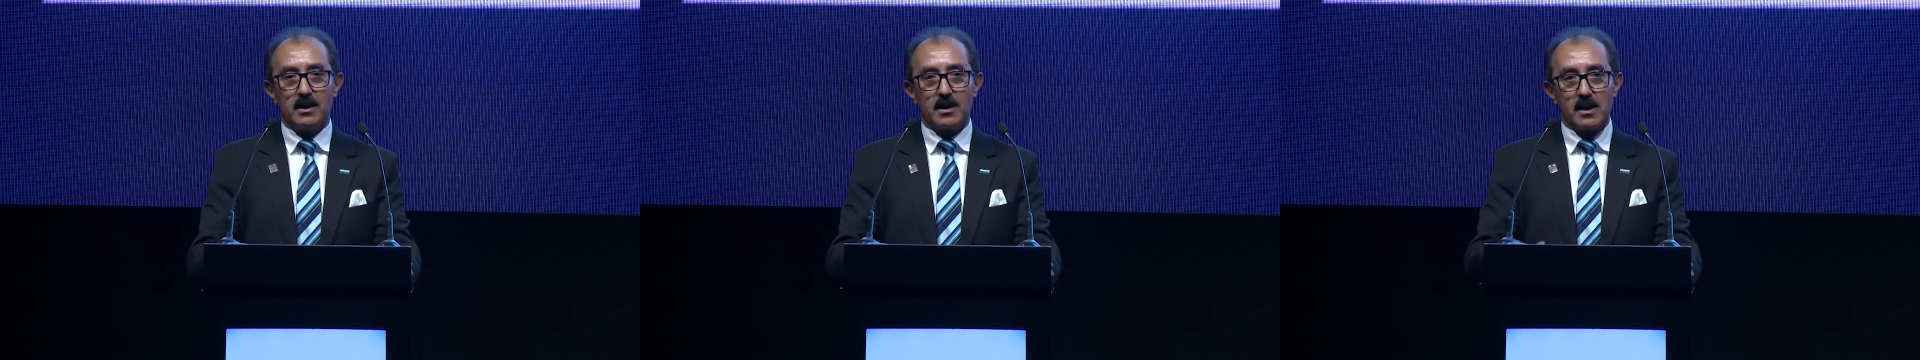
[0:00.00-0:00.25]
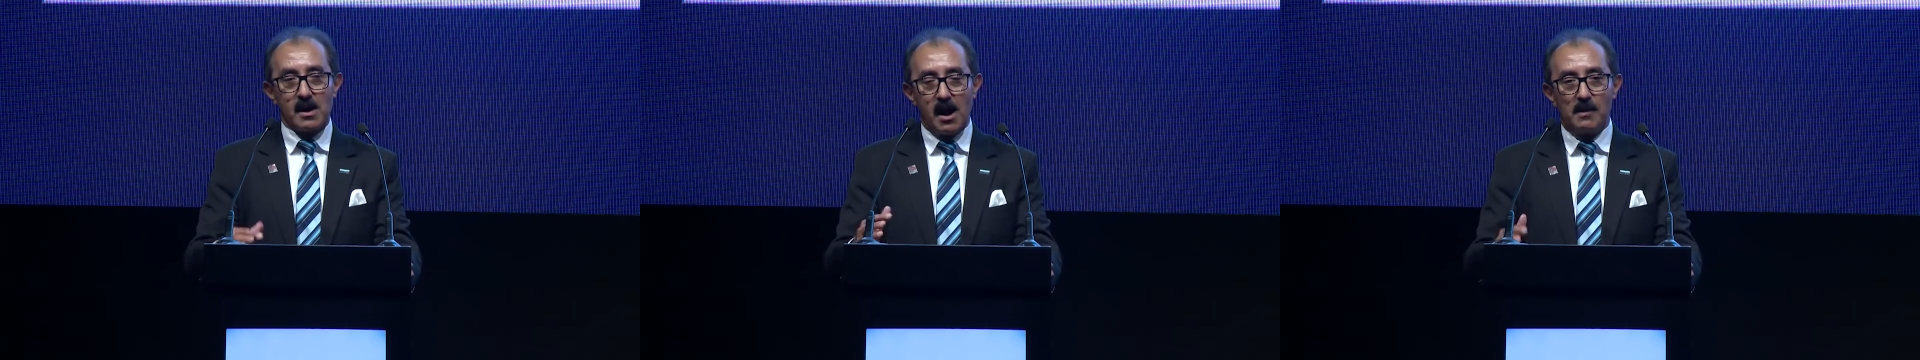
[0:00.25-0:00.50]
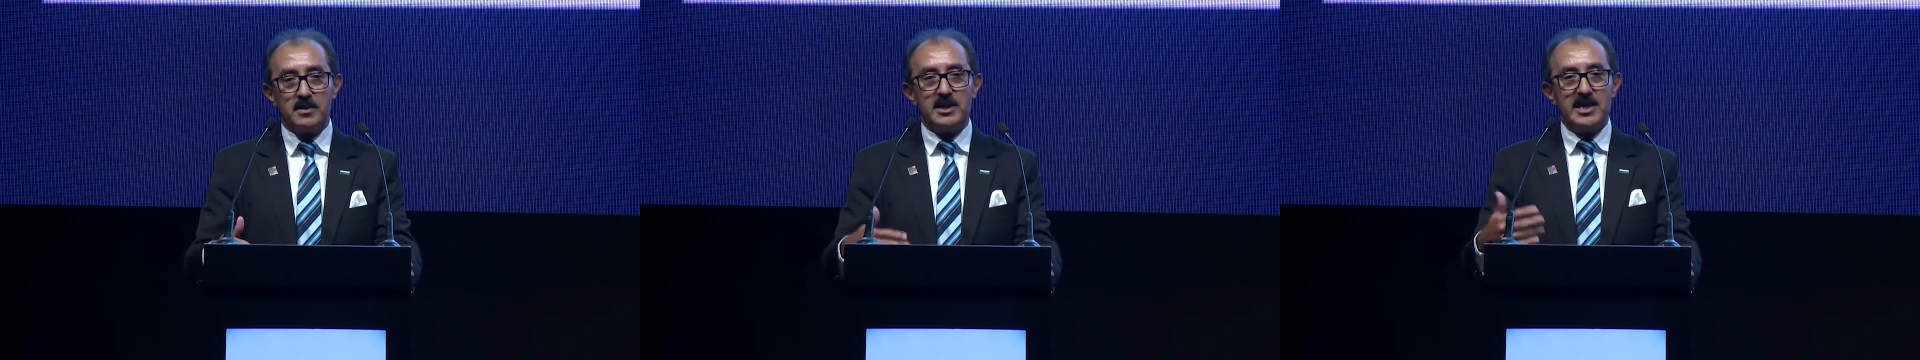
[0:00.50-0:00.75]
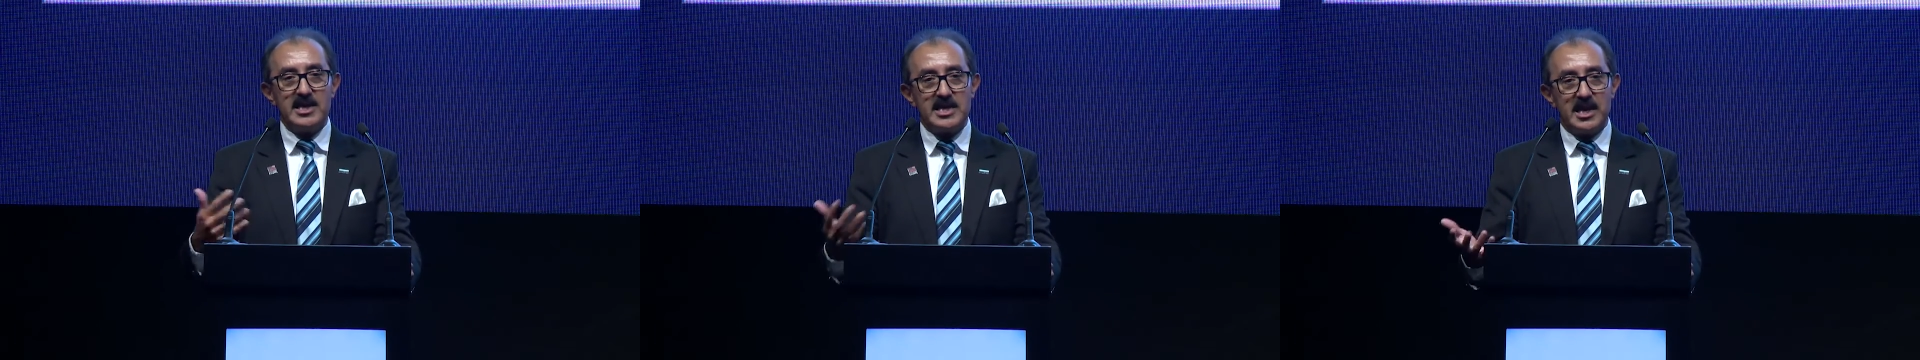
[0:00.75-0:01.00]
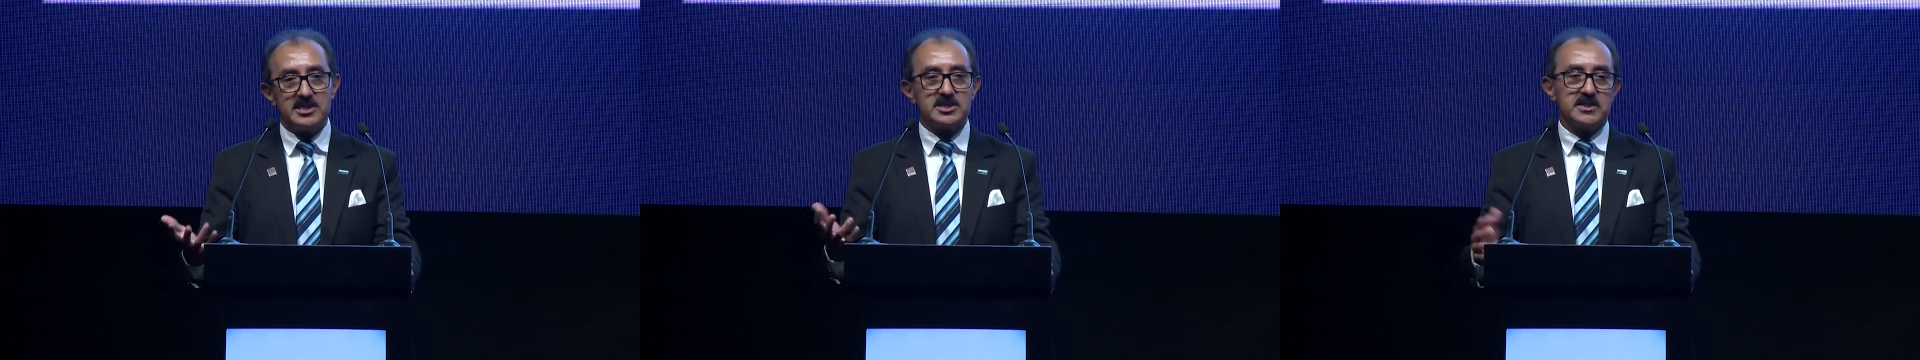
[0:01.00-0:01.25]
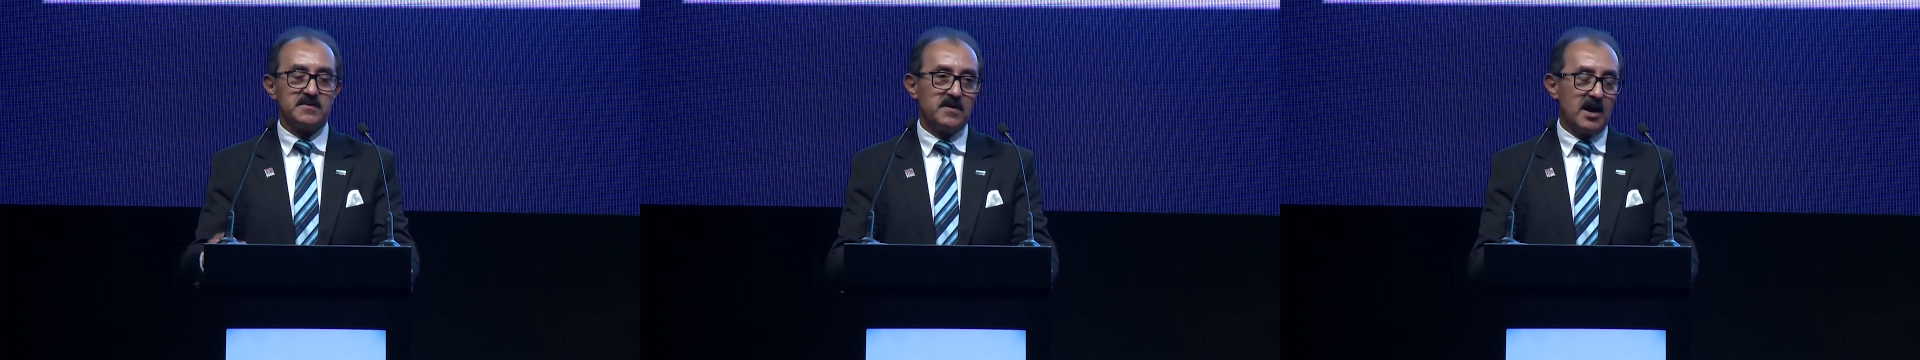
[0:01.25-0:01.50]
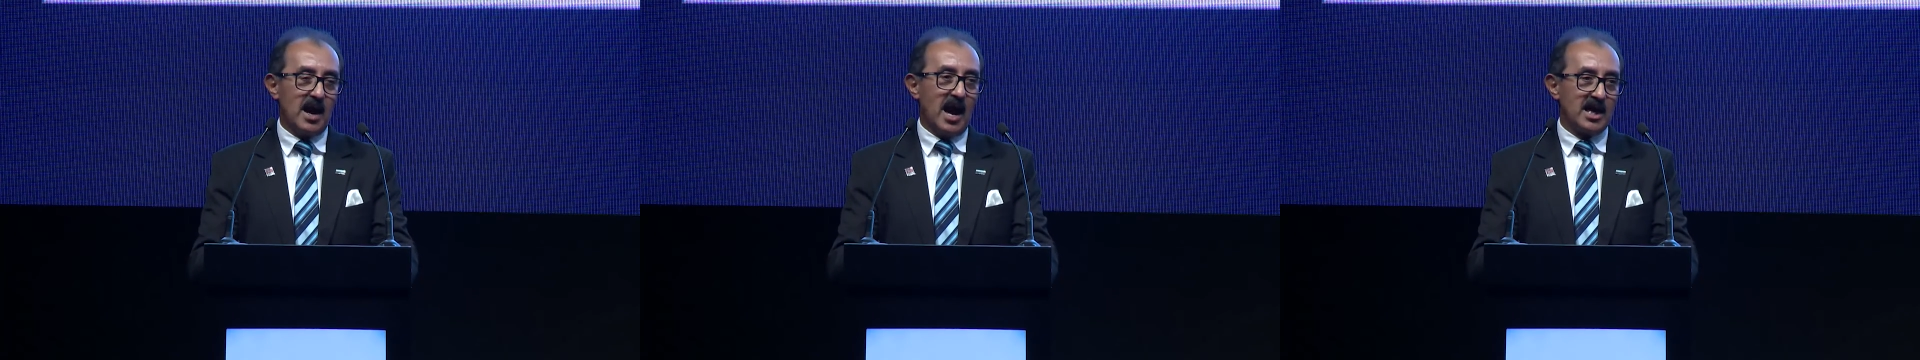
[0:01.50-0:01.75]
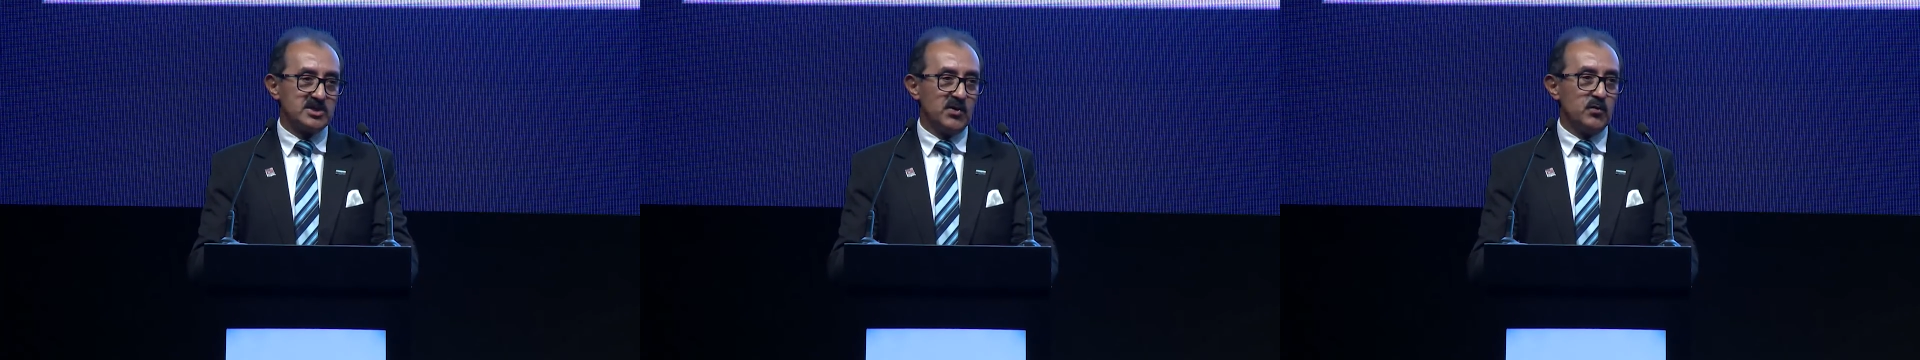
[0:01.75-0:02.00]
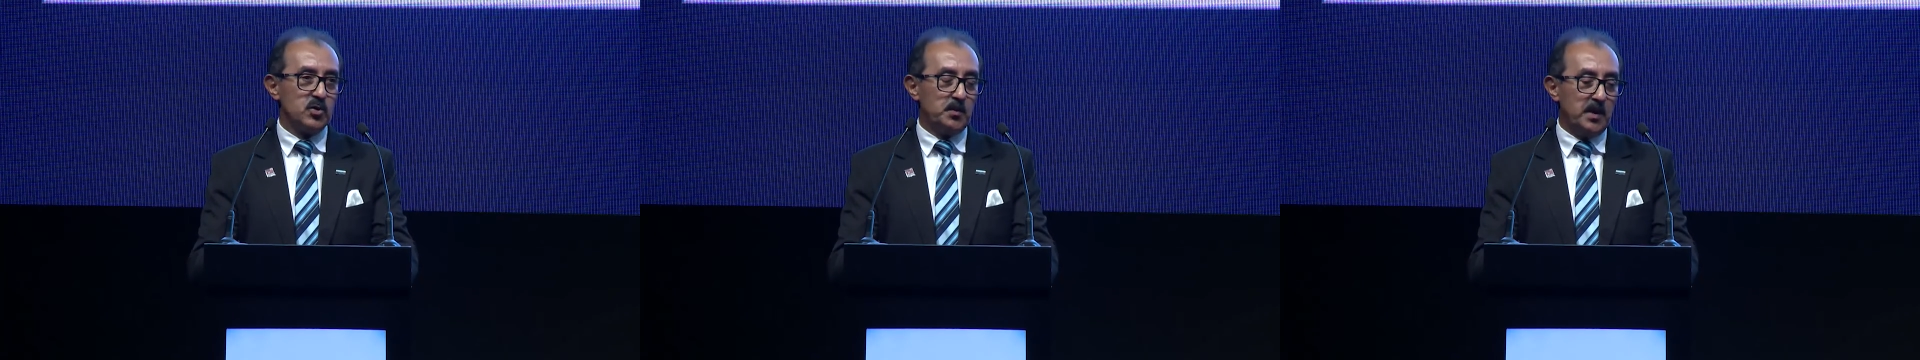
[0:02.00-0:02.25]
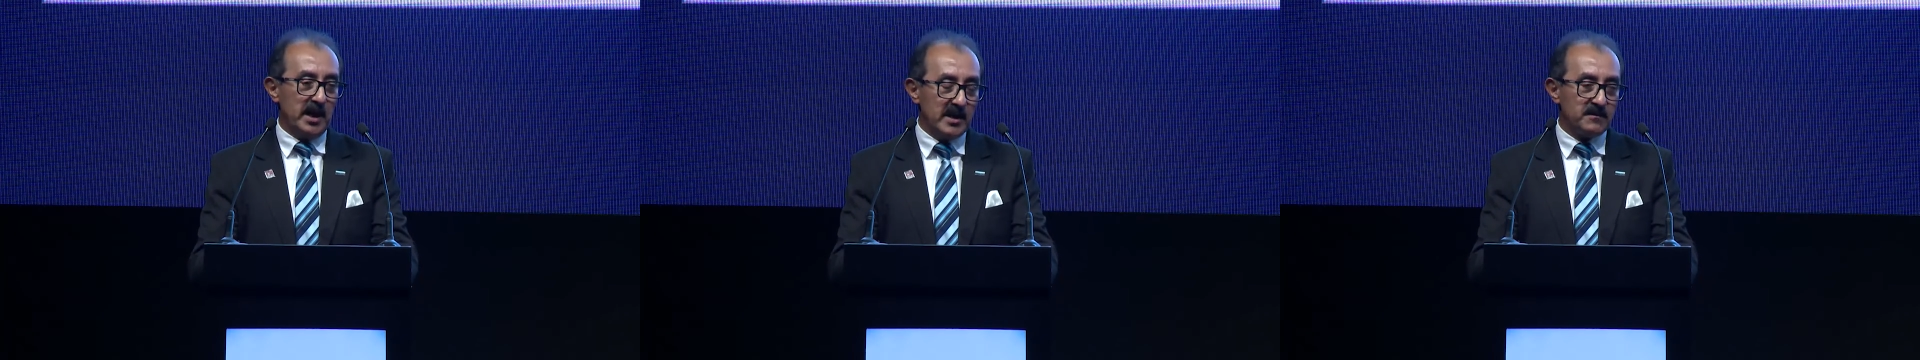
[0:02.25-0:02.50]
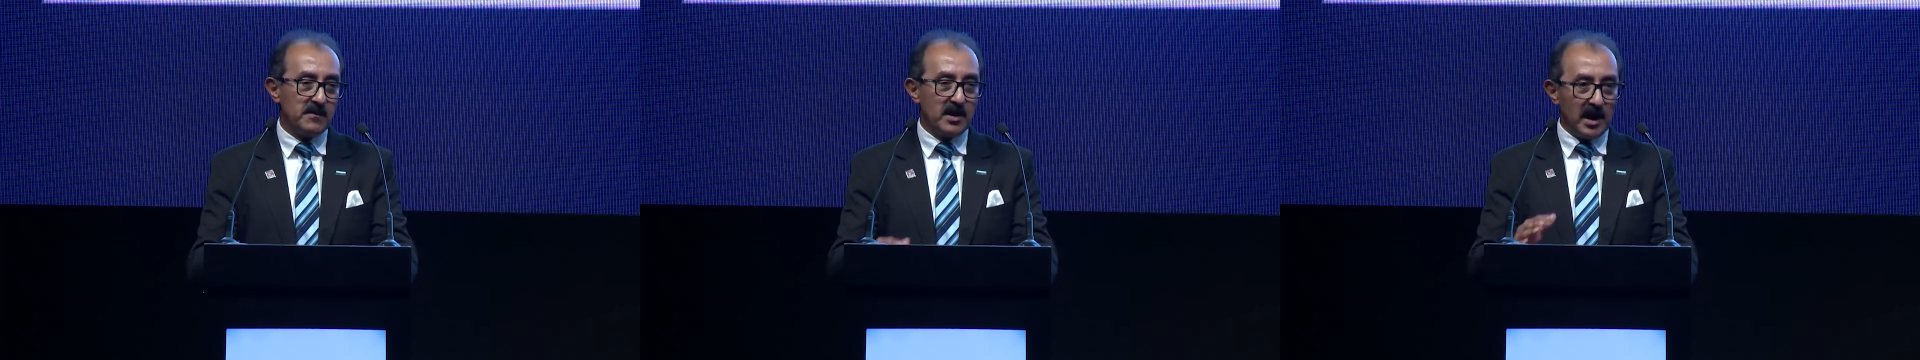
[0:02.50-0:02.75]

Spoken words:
carbon intensive as we would believe,